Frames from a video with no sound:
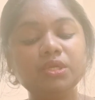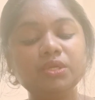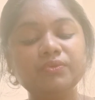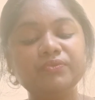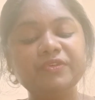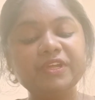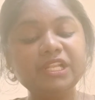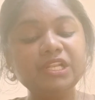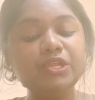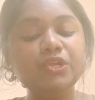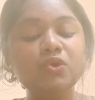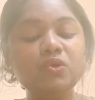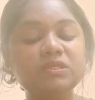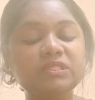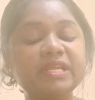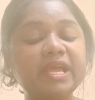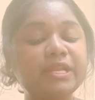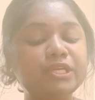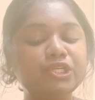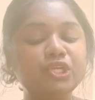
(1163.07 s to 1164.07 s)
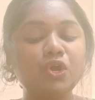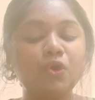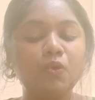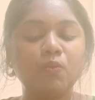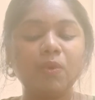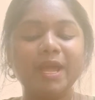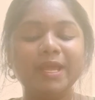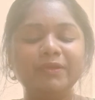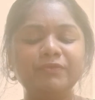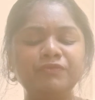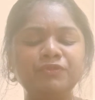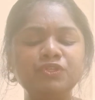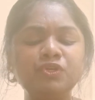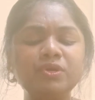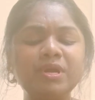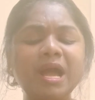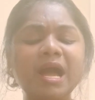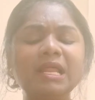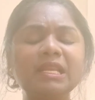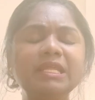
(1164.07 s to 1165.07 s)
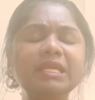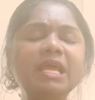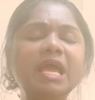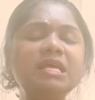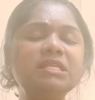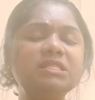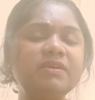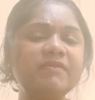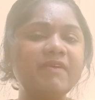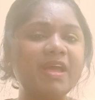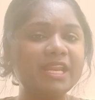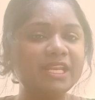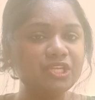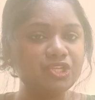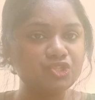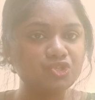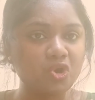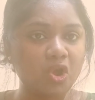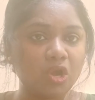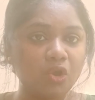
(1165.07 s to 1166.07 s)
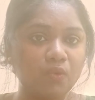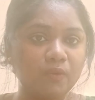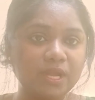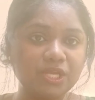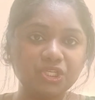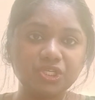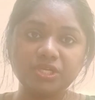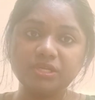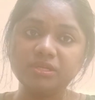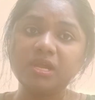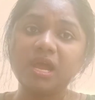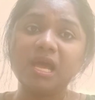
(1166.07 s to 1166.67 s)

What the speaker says: Will you send your wife? So Kali has a very strong question.